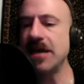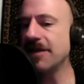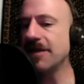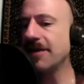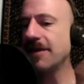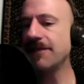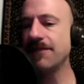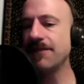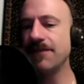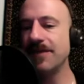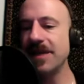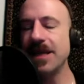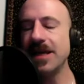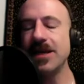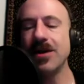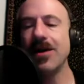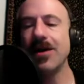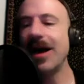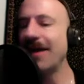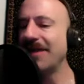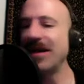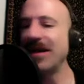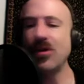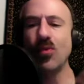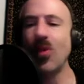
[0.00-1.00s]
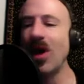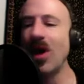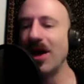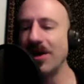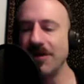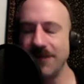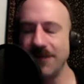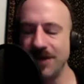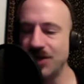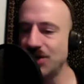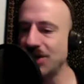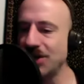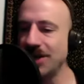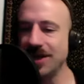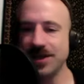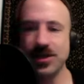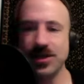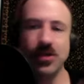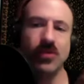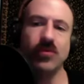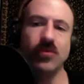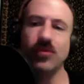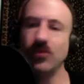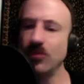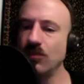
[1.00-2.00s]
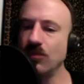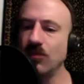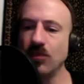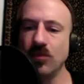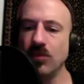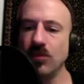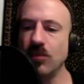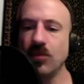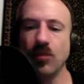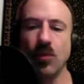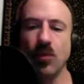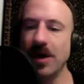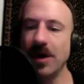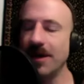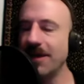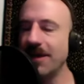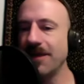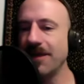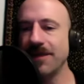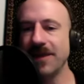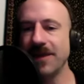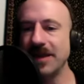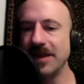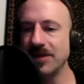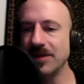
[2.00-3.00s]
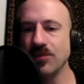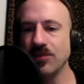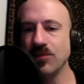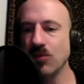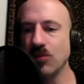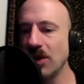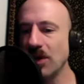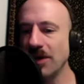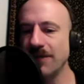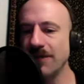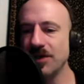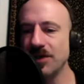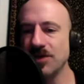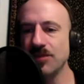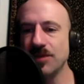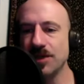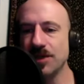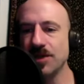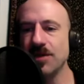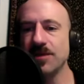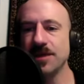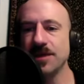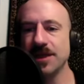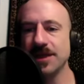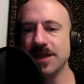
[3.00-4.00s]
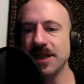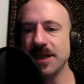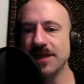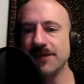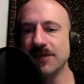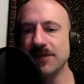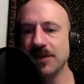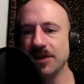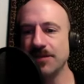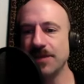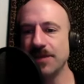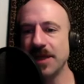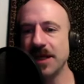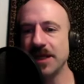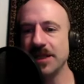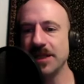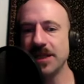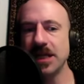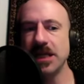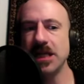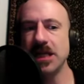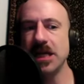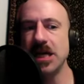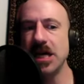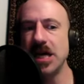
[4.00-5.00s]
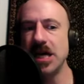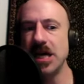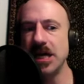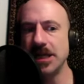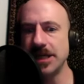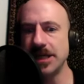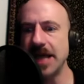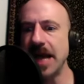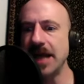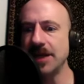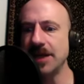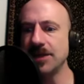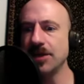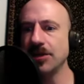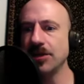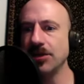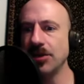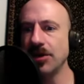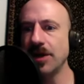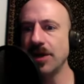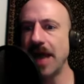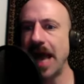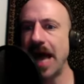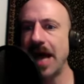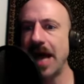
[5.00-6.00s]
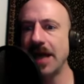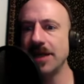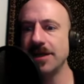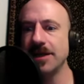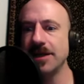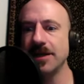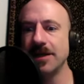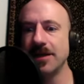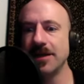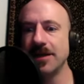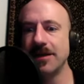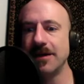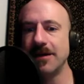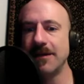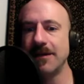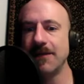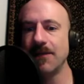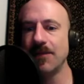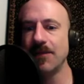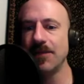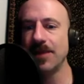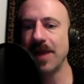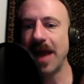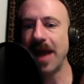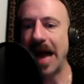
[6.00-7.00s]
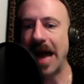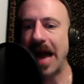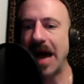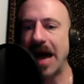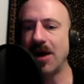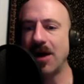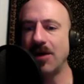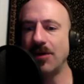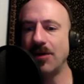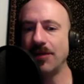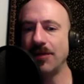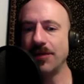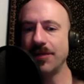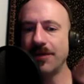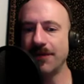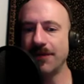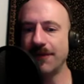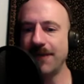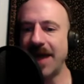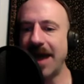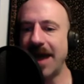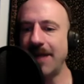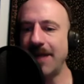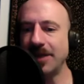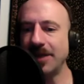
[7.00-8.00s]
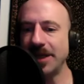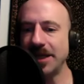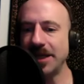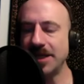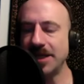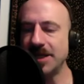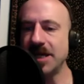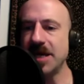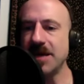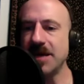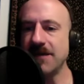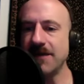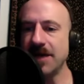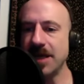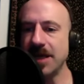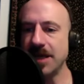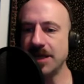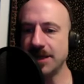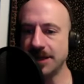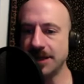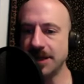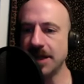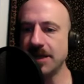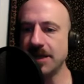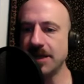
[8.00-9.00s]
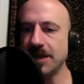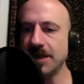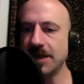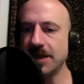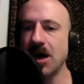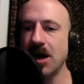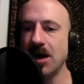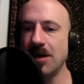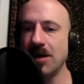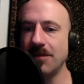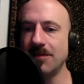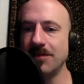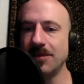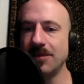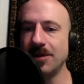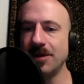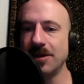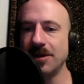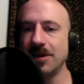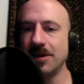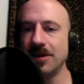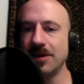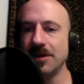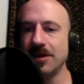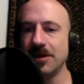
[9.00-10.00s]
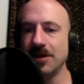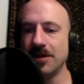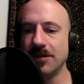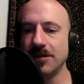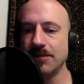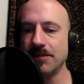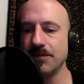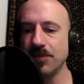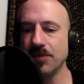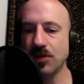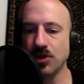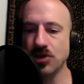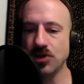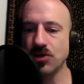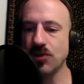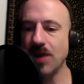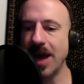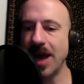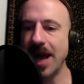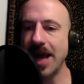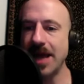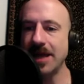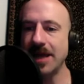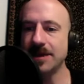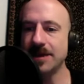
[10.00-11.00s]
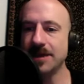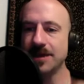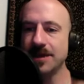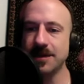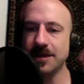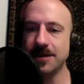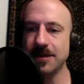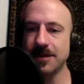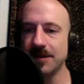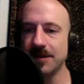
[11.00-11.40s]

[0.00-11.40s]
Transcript: the you know i think wandavision is a one of the things wandavision was so successful is because it takes a look at how the family tv sitcom portrays